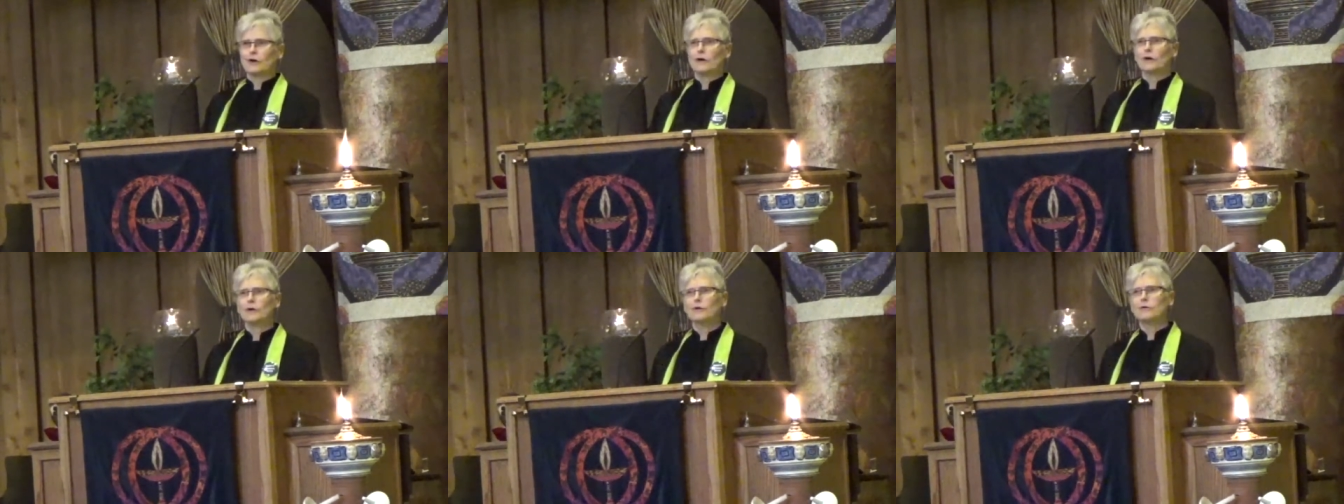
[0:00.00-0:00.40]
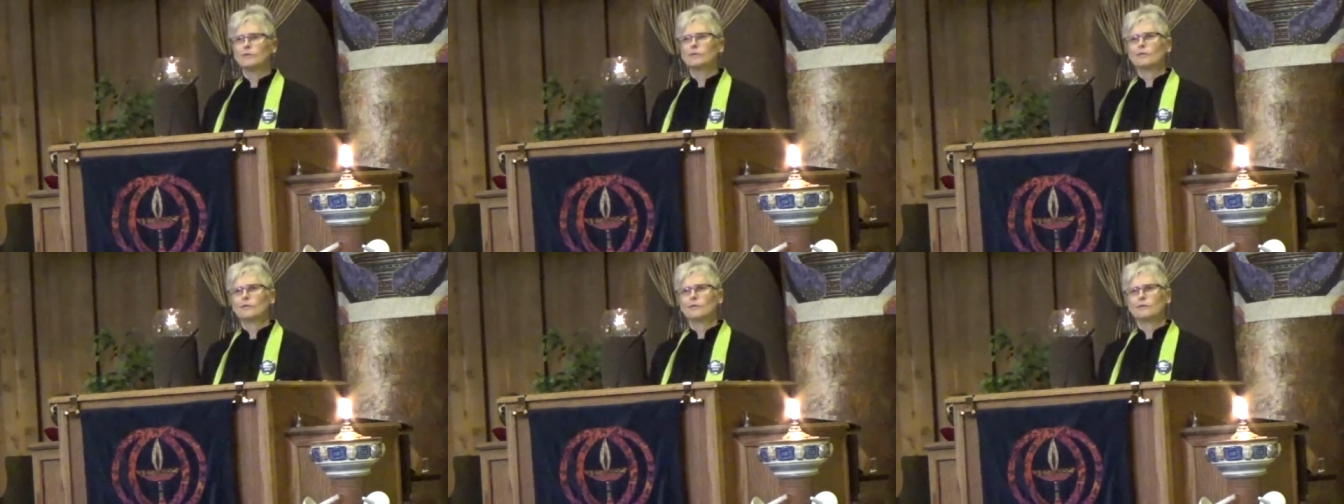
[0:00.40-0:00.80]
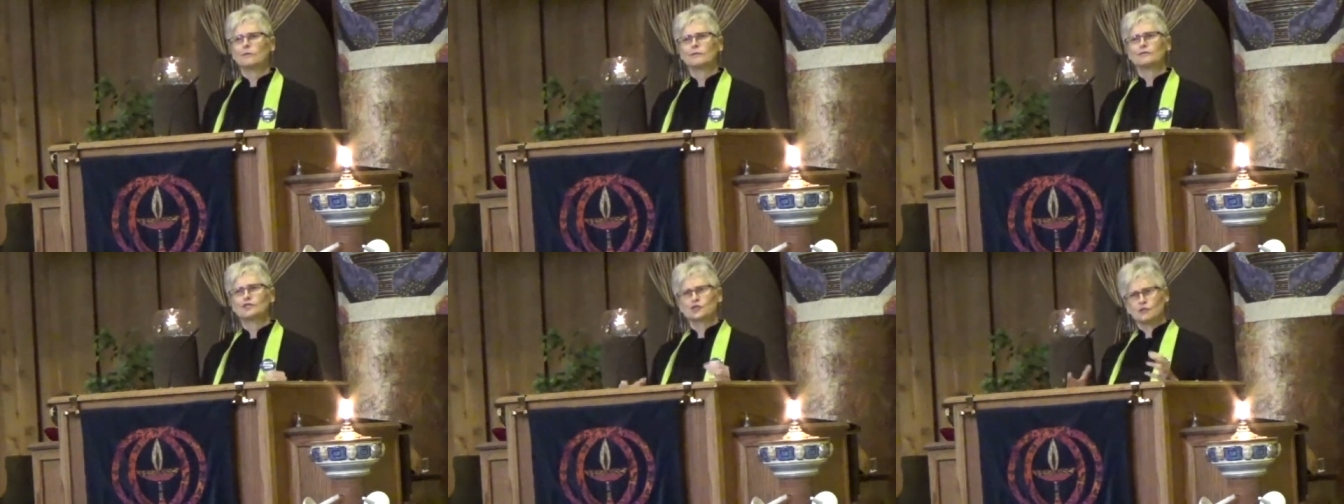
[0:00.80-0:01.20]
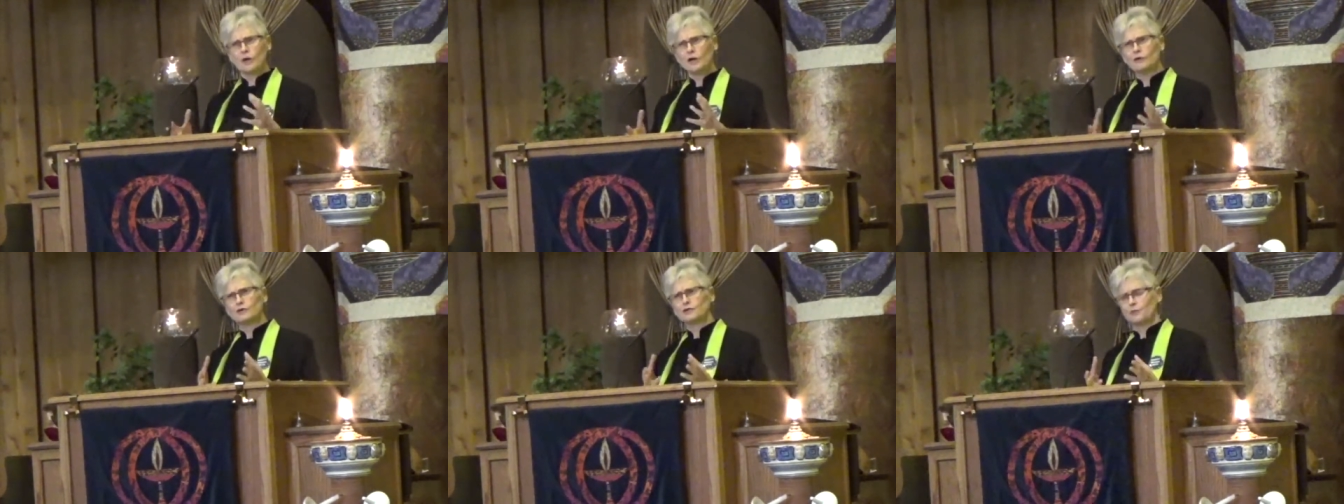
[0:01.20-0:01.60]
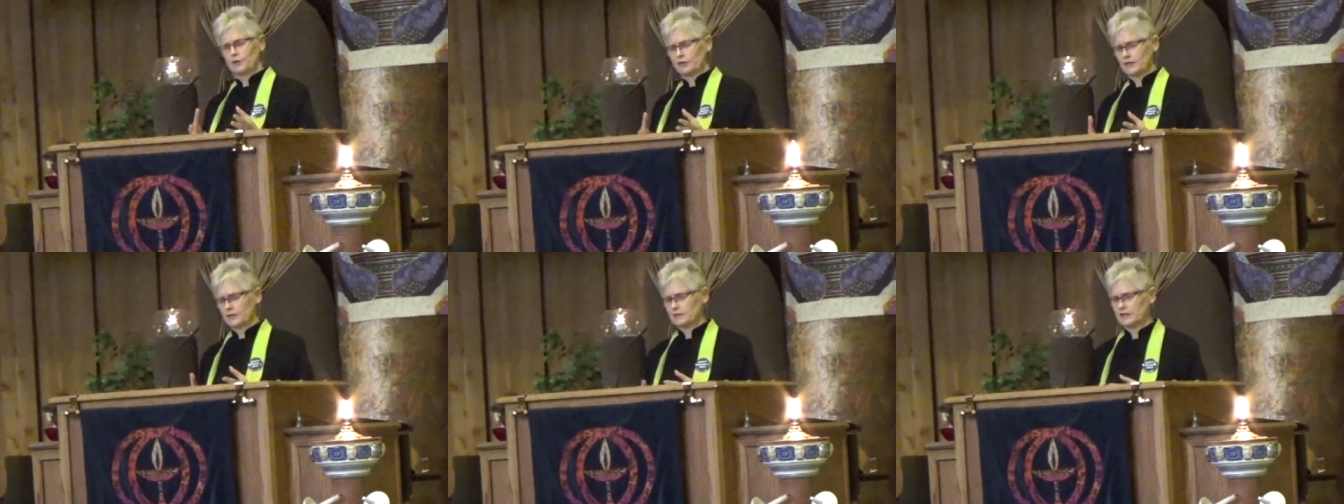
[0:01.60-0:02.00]
who struggles
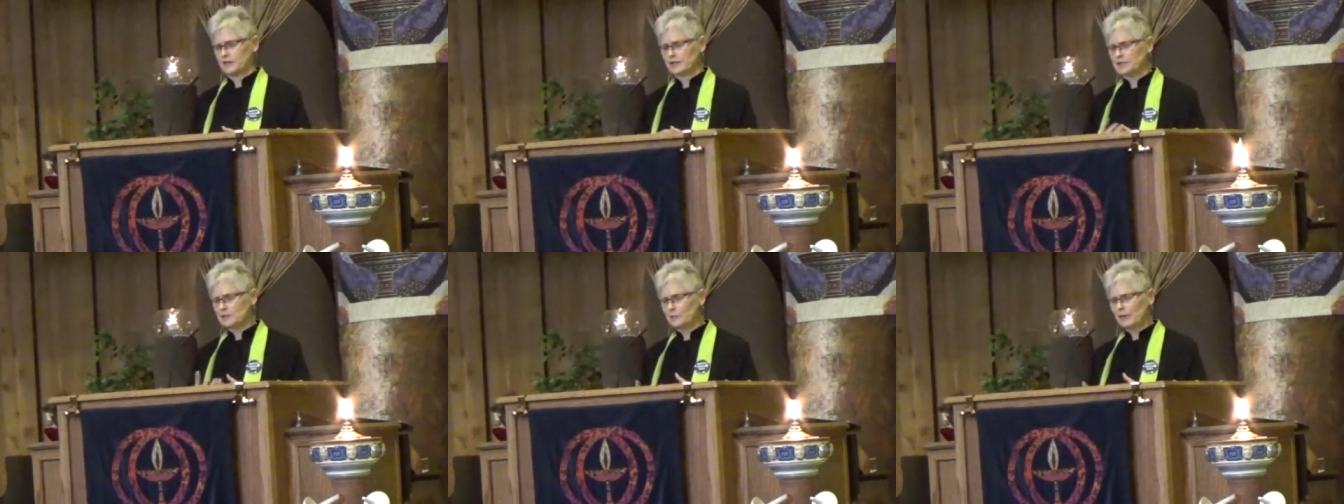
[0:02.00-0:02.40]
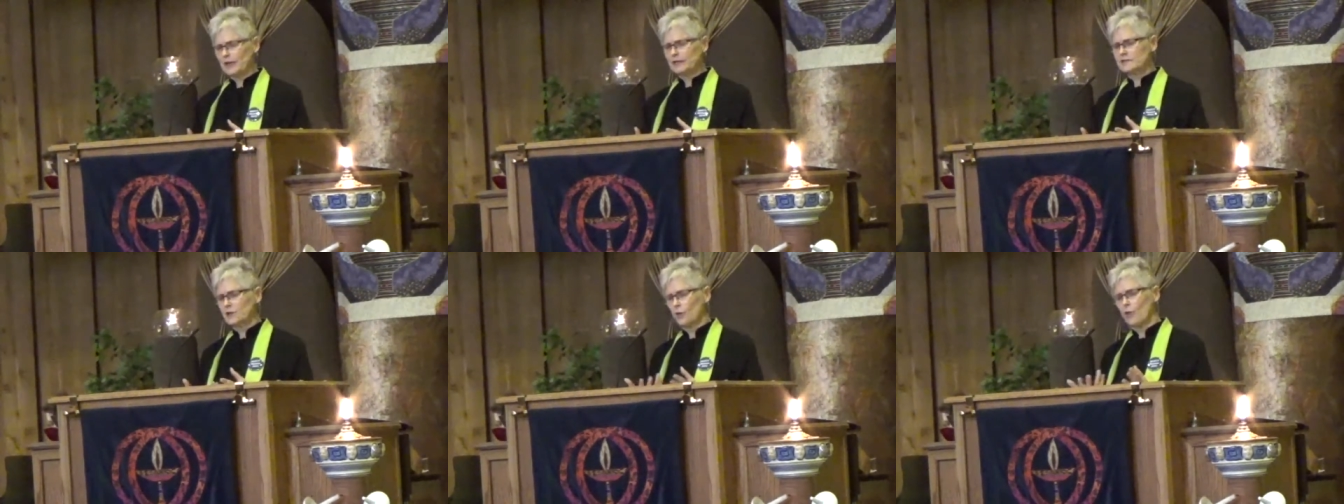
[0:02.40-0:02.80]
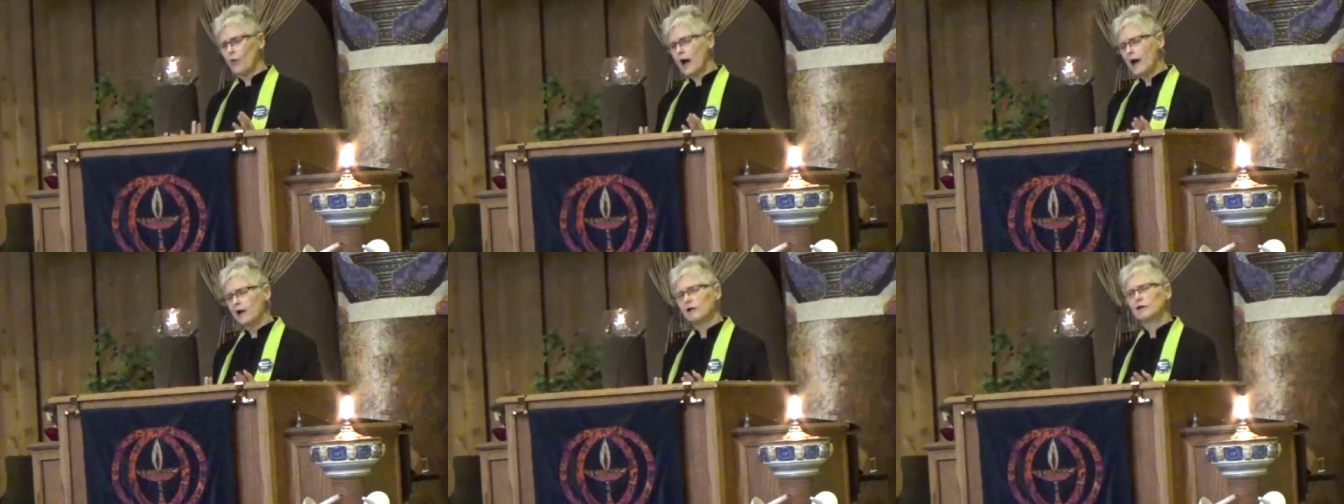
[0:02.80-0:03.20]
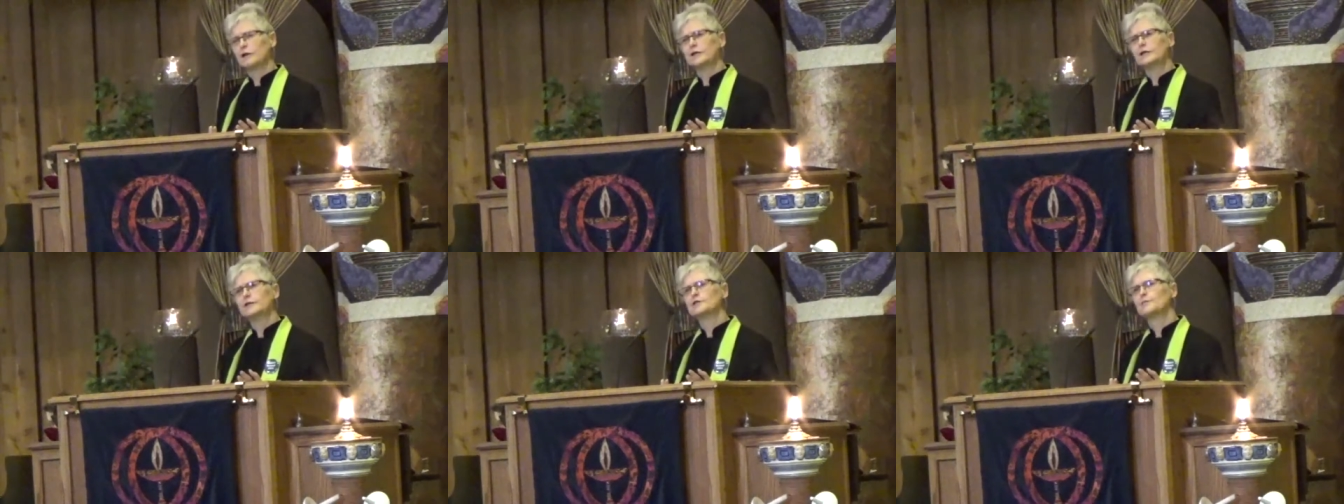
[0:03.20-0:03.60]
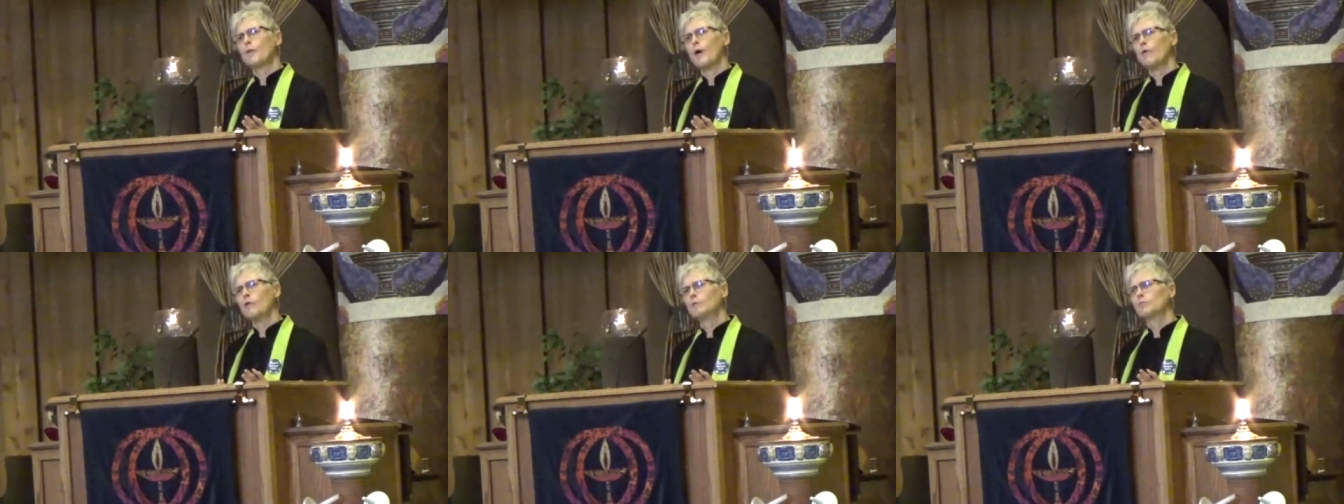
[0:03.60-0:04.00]
with this and explains it well in his
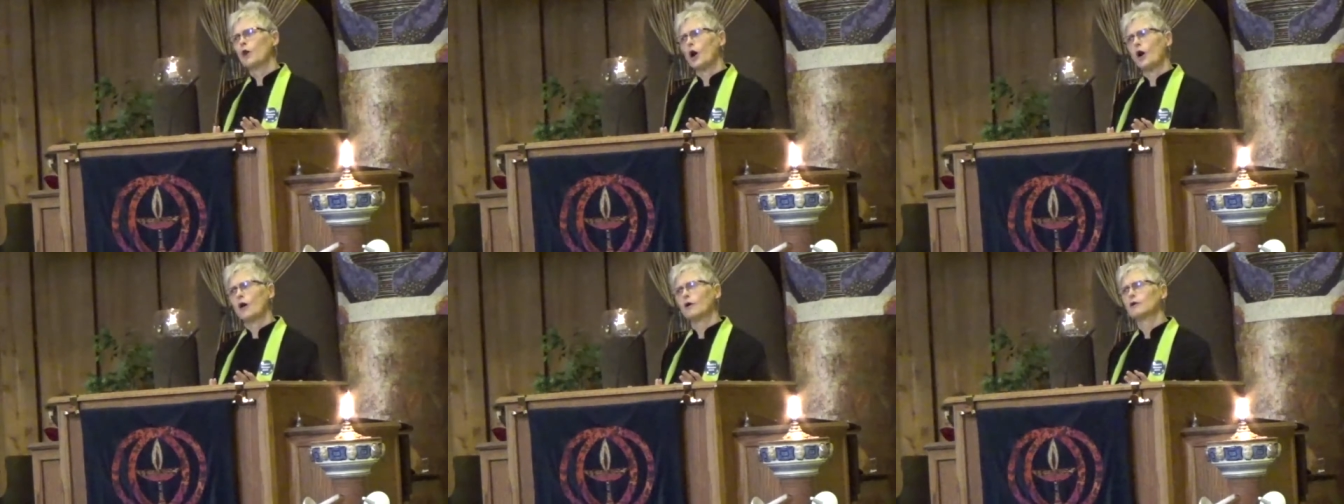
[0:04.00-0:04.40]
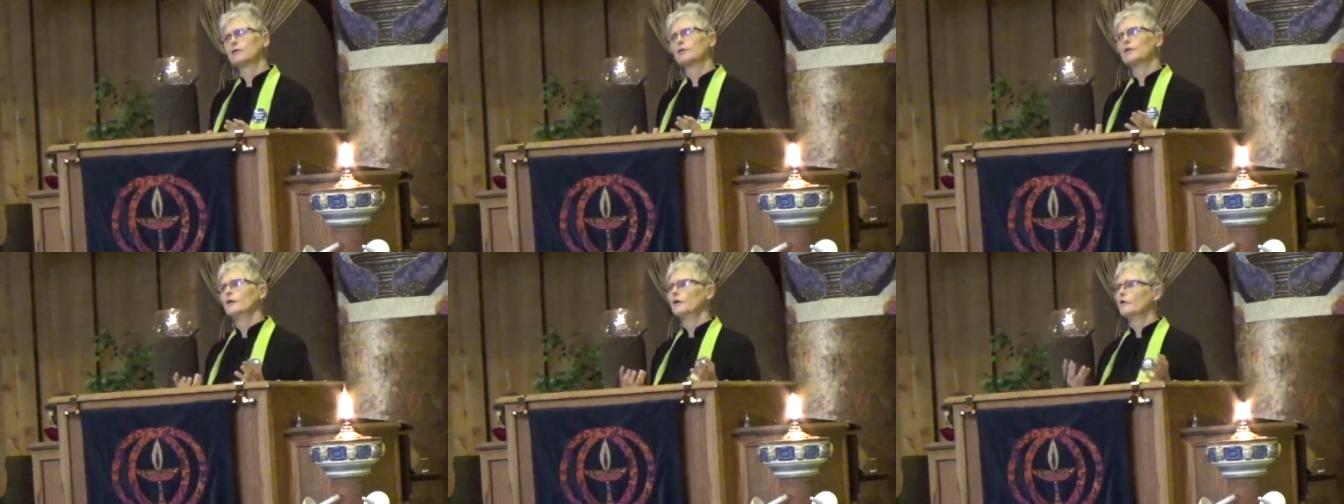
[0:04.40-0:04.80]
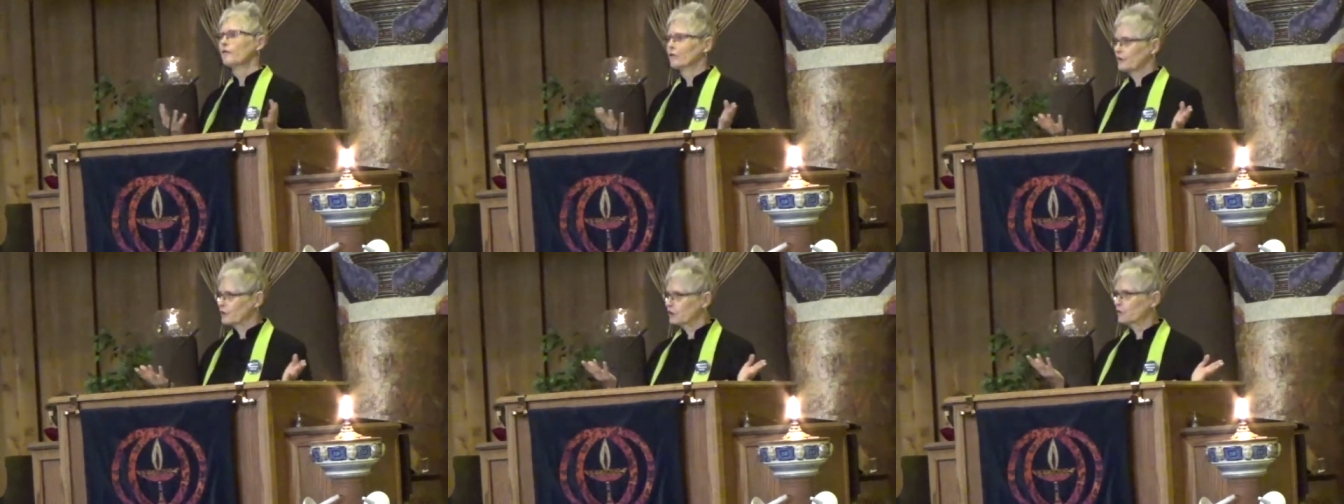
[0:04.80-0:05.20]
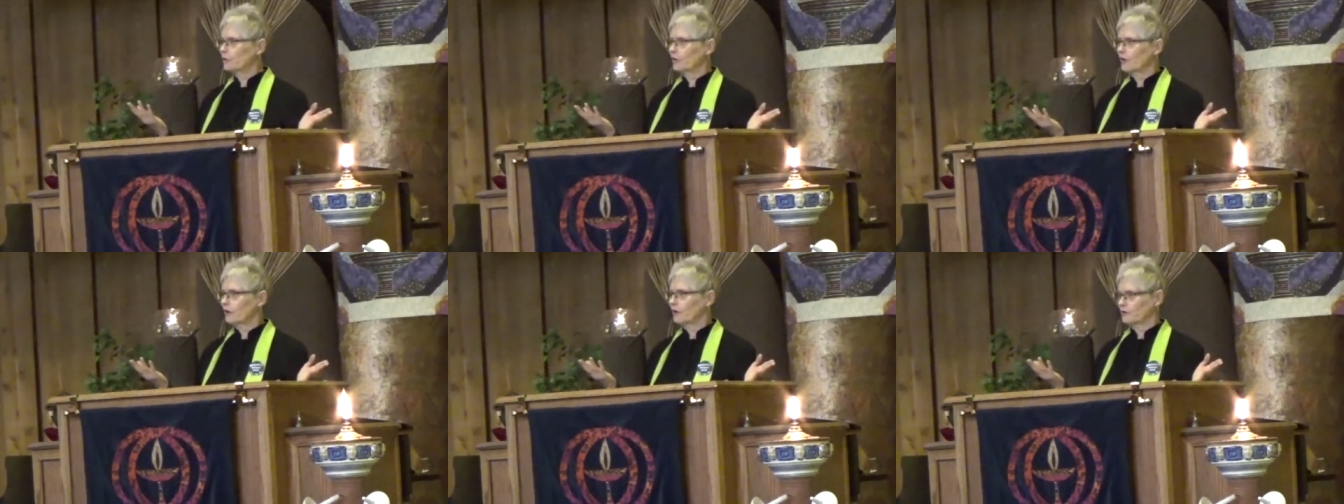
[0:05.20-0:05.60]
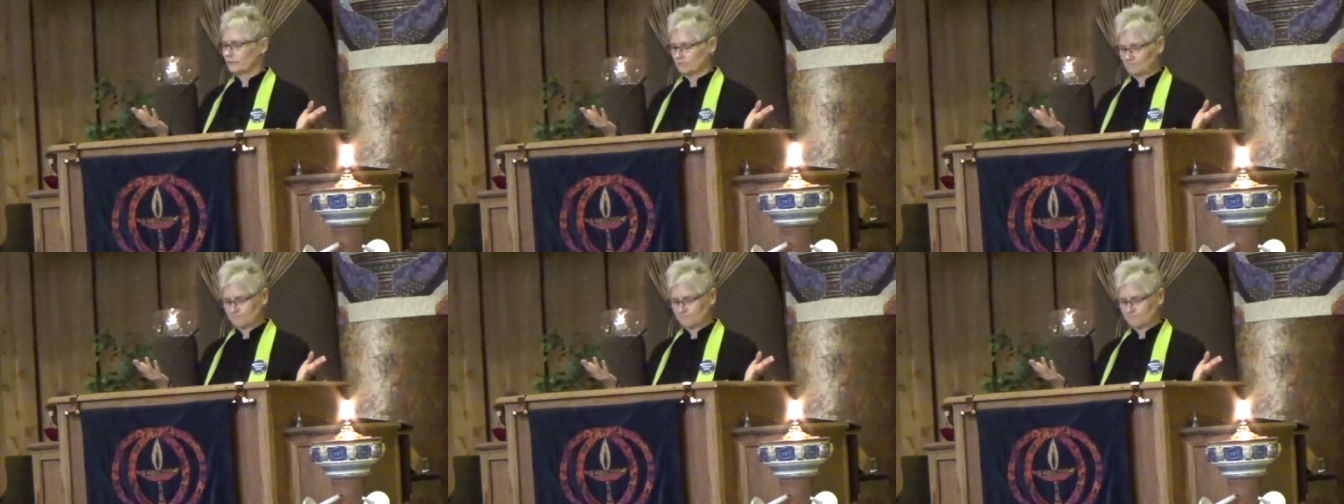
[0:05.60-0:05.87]
poem called "The Cure."